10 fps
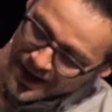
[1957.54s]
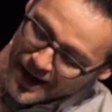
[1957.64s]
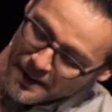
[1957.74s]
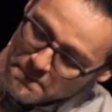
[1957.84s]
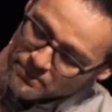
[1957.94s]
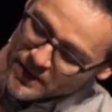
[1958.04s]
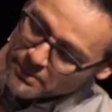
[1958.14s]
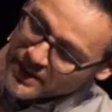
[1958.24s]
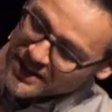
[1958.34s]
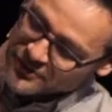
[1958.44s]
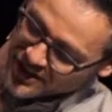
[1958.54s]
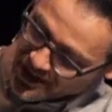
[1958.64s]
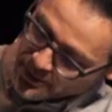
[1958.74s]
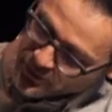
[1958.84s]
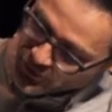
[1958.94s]
But if it
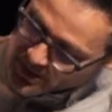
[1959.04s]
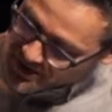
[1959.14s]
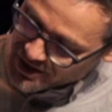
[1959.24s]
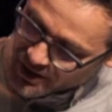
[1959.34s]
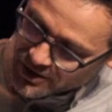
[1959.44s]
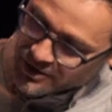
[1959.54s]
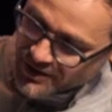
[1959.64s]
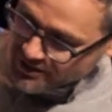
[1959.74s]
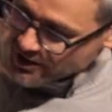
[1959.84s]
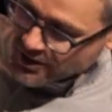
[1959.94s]
comes from the earth, it's